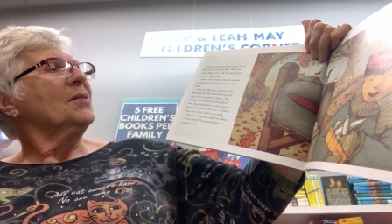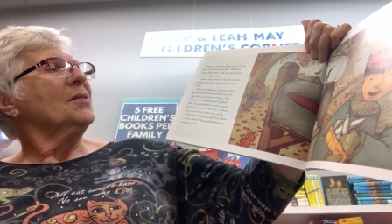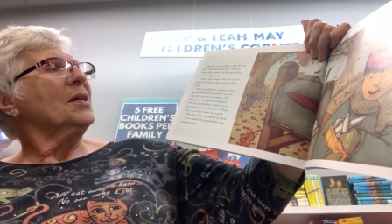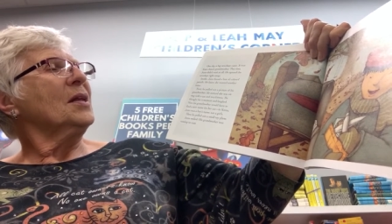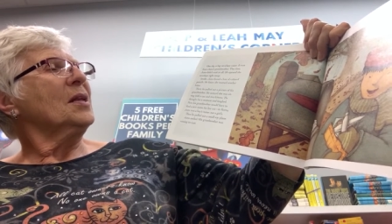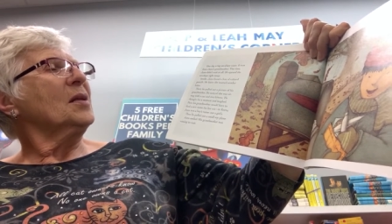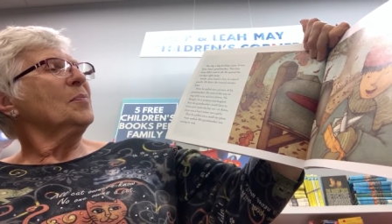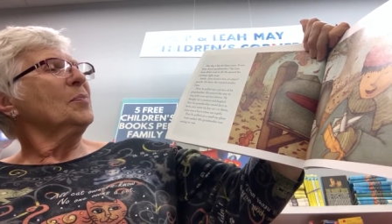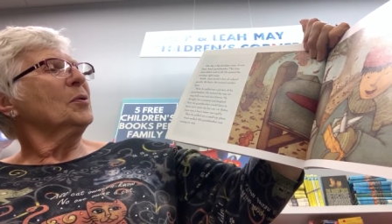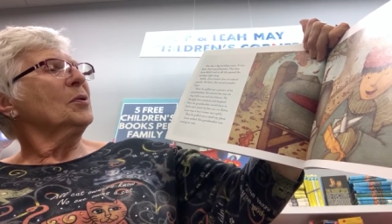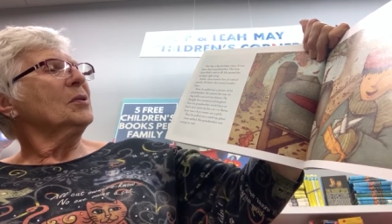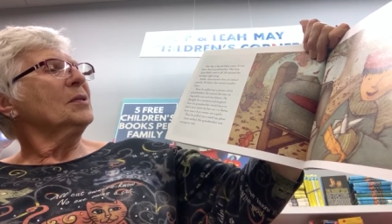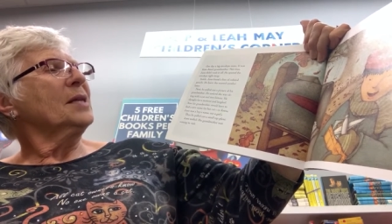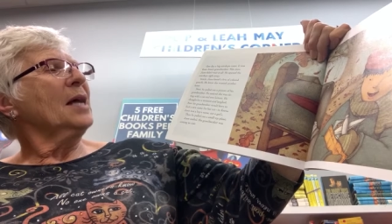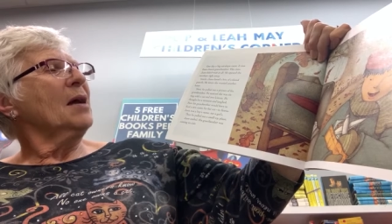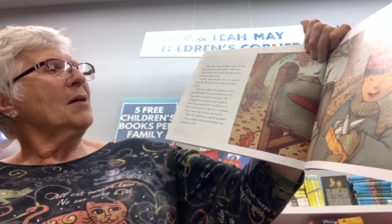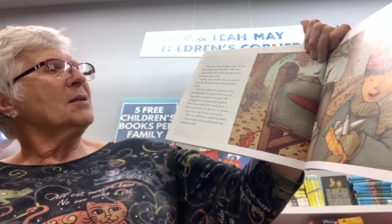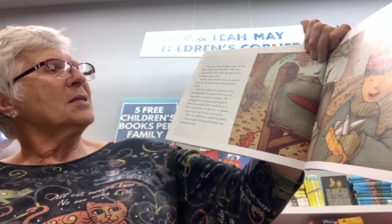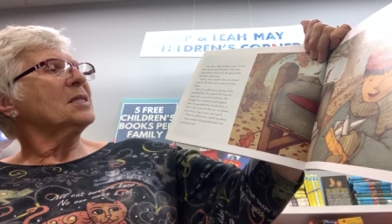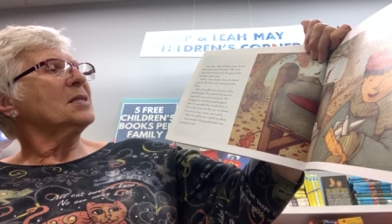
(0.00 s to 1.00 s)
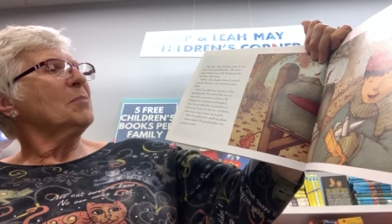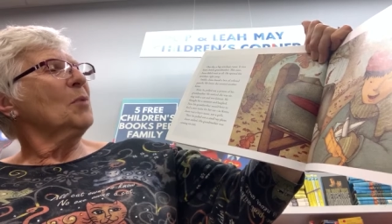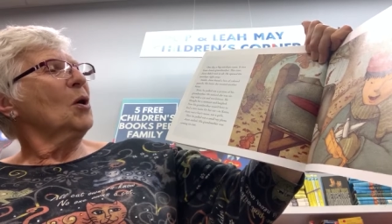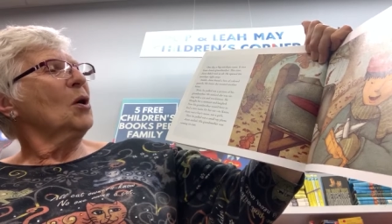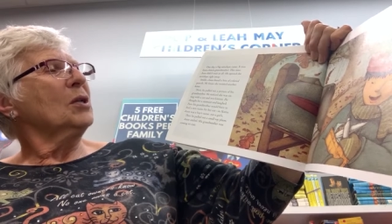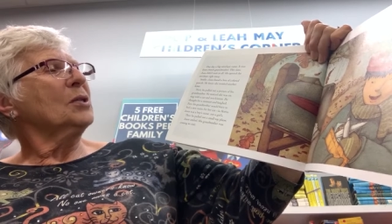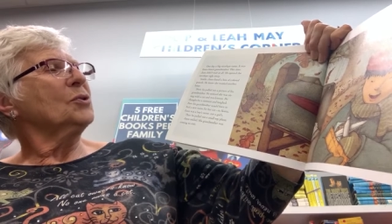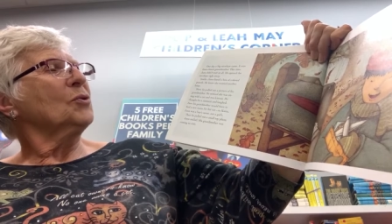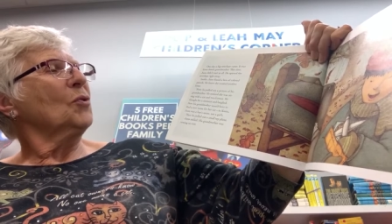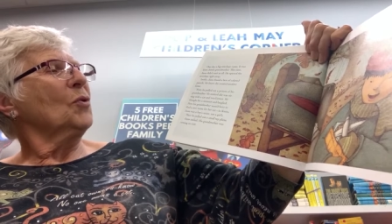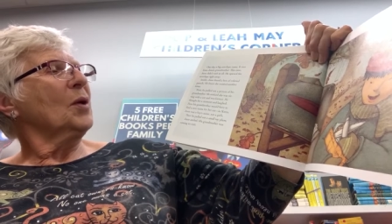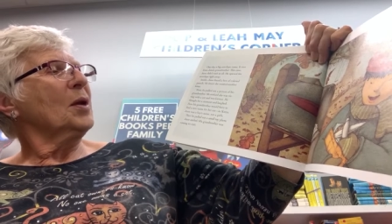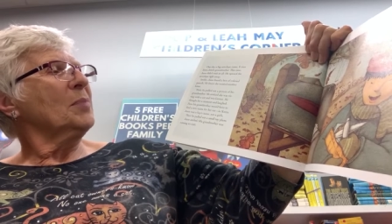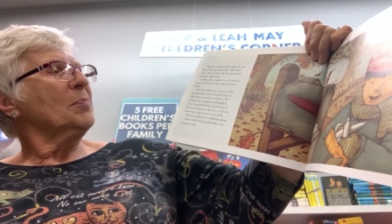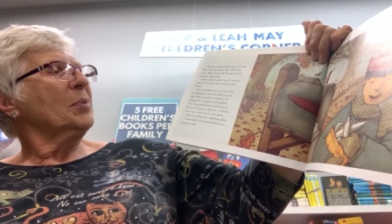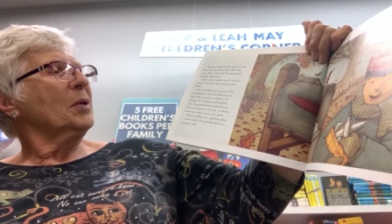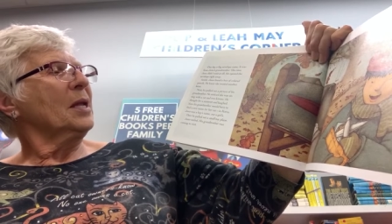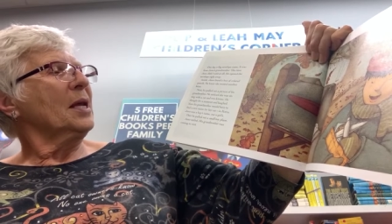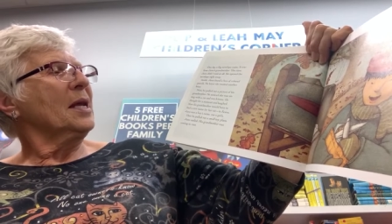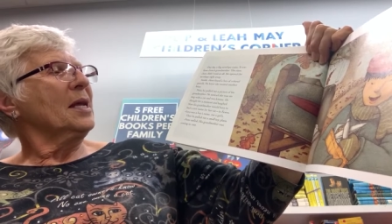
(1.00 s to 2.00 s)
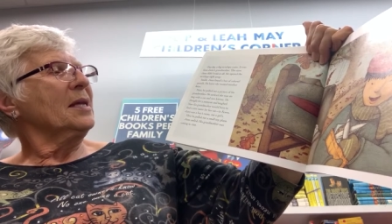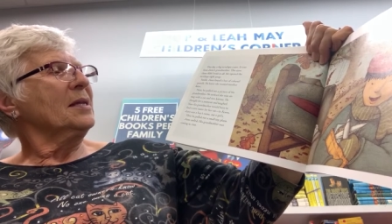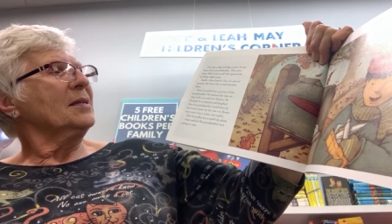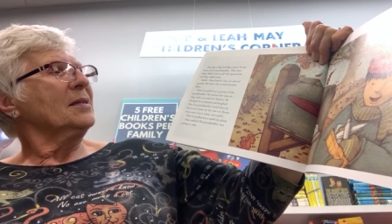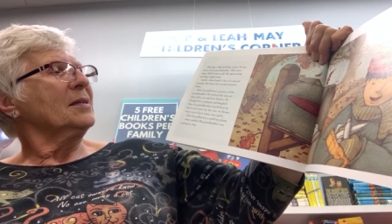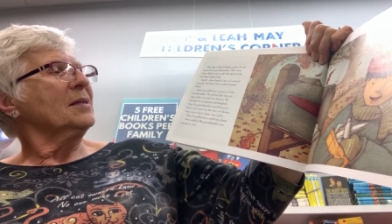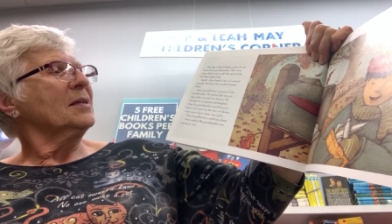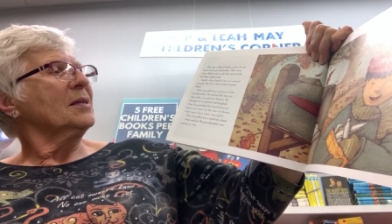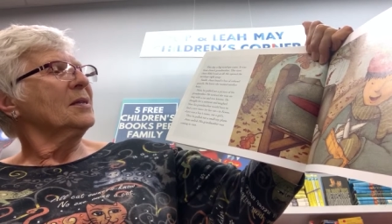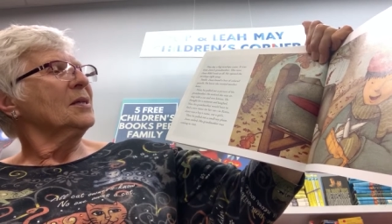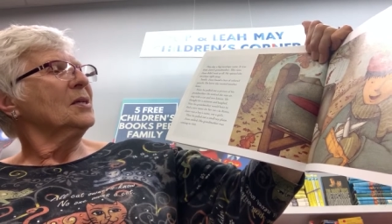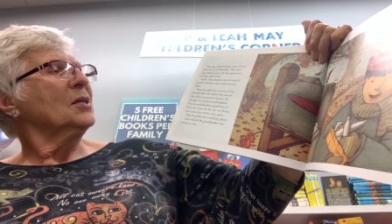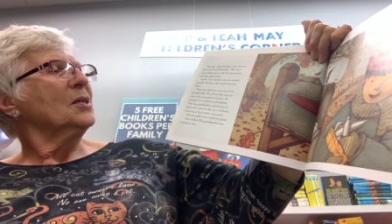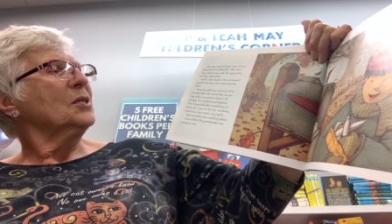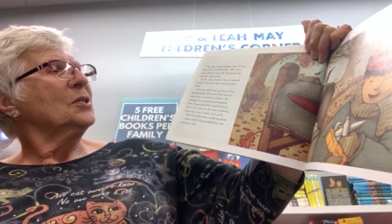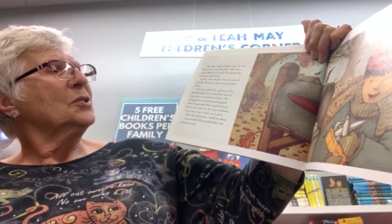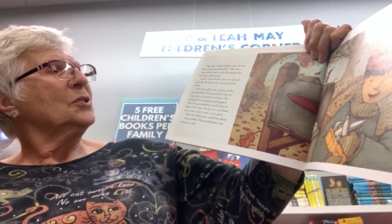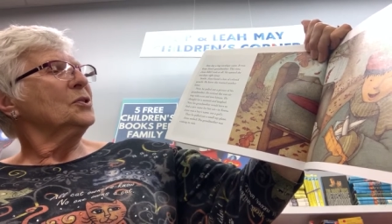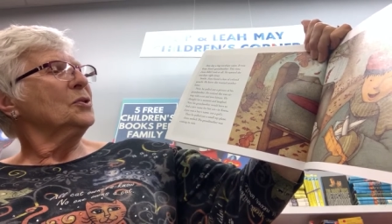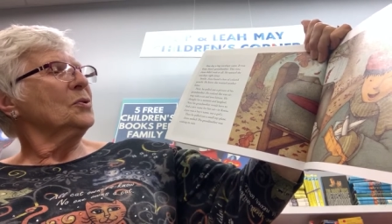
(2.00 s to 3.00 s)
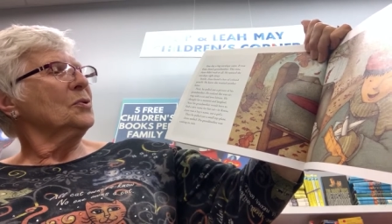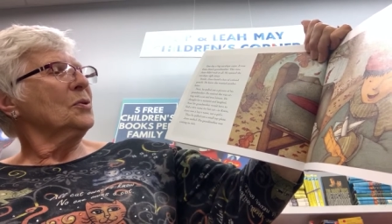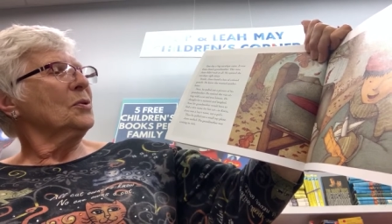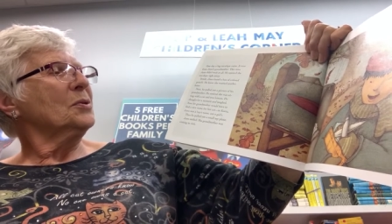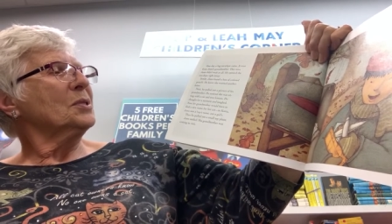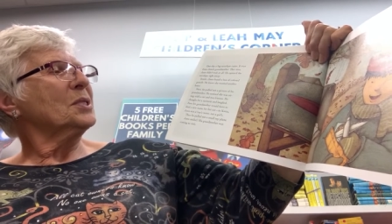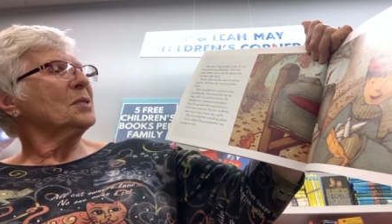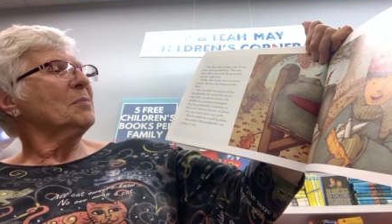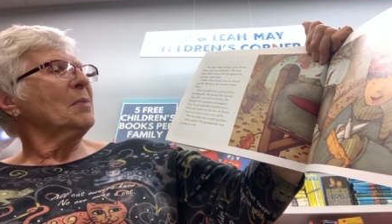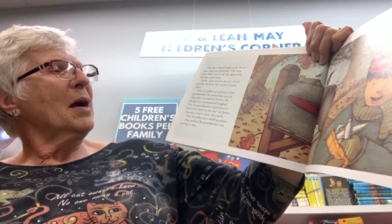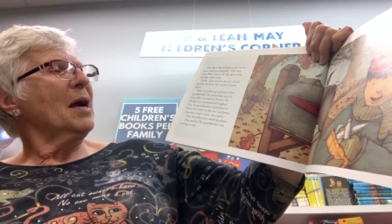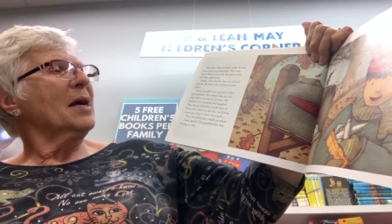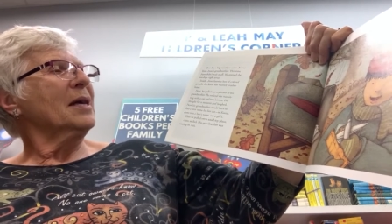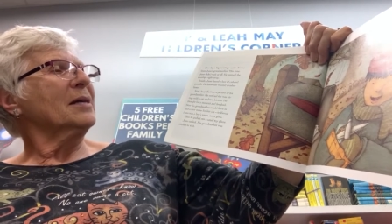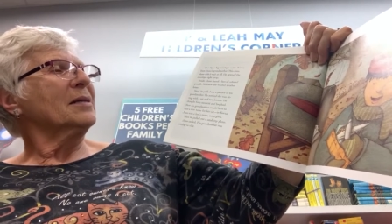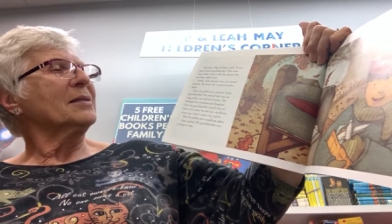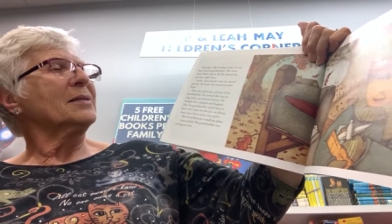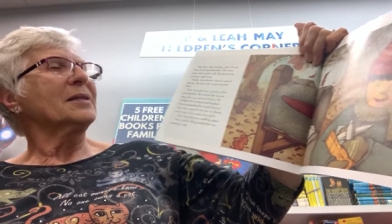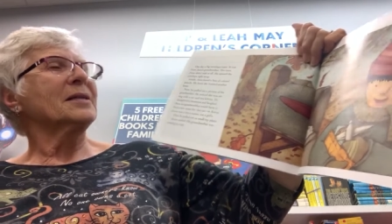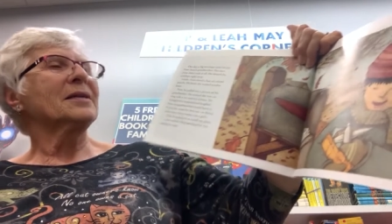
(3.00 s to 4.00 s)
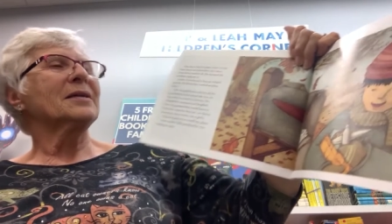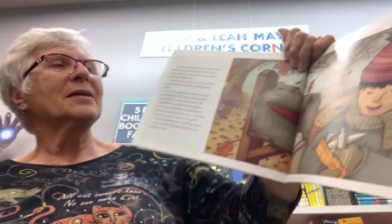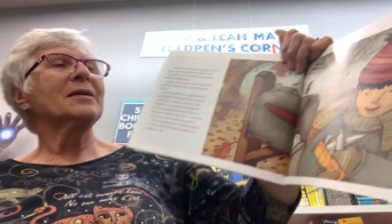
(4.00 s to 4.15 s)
Then he pulled out a small toy plane. Juno smiled.